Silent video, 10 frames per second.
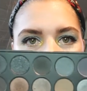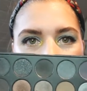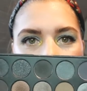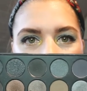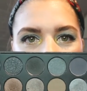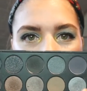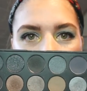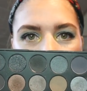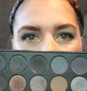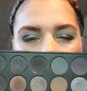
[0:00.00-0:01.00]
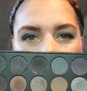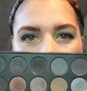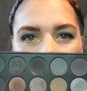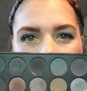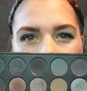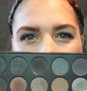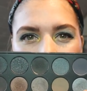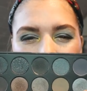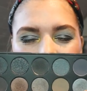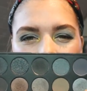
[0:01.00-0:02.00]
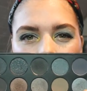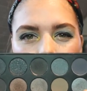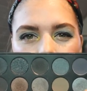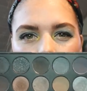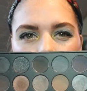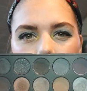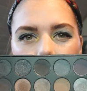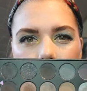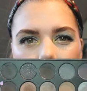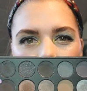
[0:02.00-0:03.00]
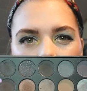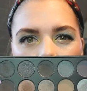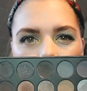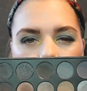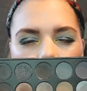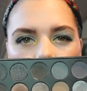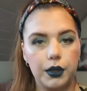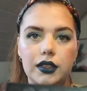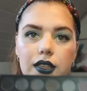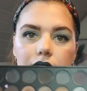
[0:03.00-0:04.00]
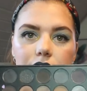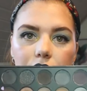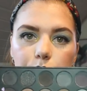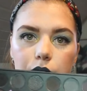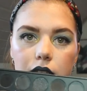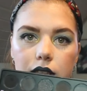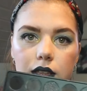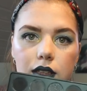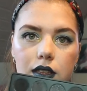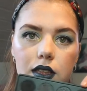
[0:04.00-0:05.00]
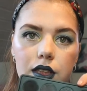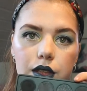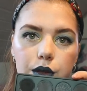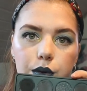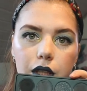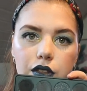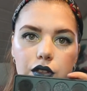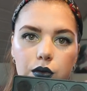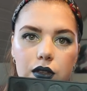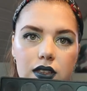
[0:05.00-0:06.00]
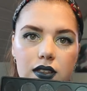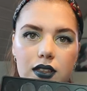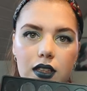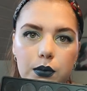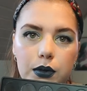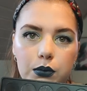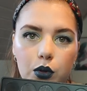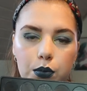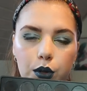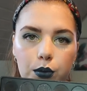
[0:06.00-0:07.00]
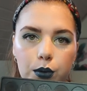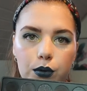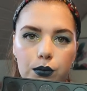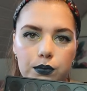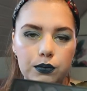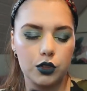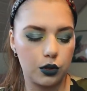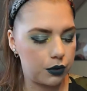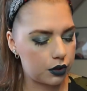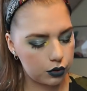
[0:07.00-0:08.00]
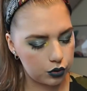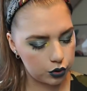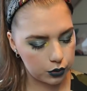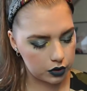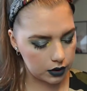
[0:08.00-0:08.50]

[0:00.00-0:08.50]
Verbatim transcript: and I do think that is kind of a silver shade. But these are really grey tone. This is a little bit more purple. So I'm not going to swatch